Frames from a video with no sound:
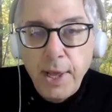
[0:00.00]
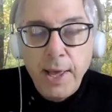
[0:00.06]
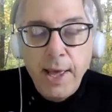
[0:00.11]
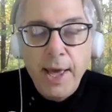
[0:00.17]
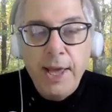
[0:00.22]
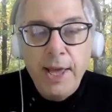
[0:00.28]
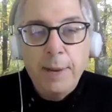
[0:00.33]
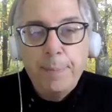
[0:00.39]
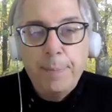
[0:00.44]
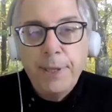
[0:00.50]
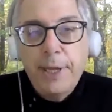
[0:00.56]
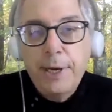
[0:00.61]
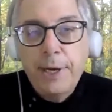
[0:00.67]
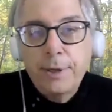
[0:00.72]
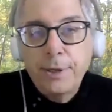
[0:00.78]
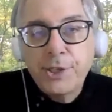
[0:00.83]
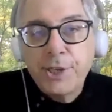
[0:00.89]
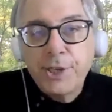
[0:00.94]
And in a
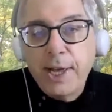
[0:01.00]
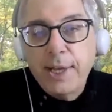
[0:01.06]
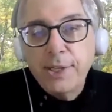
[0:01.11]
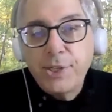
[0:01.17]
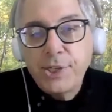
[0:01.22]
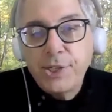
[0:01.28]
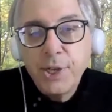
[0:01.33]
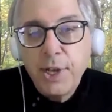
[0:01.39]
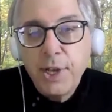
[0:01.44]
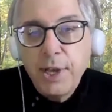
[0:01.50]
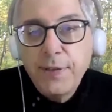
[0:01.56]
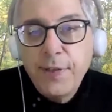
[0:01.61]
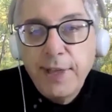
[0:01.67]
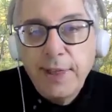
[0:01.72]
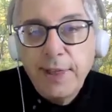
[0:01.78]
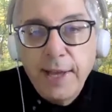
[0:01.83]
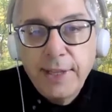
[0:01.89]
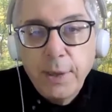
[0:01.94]
political sense,
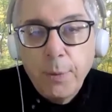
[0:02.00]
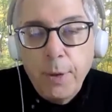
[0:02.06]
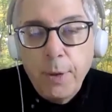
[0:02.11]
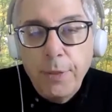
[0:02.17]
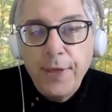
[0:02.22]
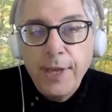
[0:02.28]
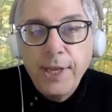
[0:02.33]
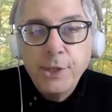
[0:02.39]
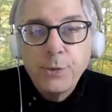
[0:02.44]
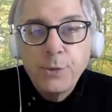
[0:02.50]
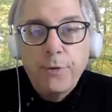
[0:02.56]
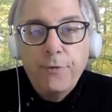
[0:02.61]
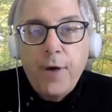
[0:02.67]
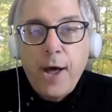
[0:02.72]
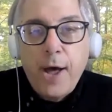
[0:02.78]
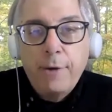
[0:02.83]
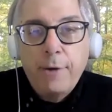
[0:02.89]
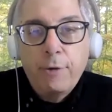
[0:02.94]
they liked it when things went
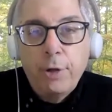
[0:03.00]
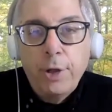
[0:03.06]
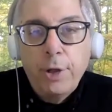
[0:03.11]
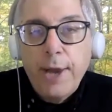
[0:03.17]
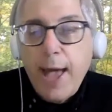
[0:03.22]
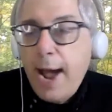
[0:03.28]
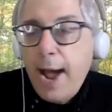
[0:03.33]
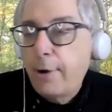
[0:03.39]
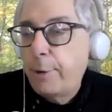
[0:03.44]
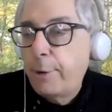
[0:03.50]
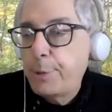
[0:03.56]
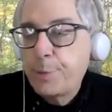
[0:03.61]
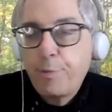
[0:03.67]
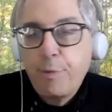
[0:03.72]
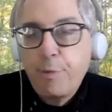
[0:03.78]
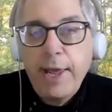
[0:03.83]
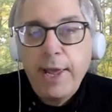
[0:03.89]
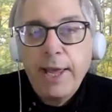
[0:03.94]
viral in Arab
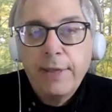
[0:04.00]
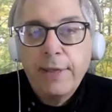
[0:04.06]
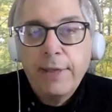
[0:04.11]
Spring.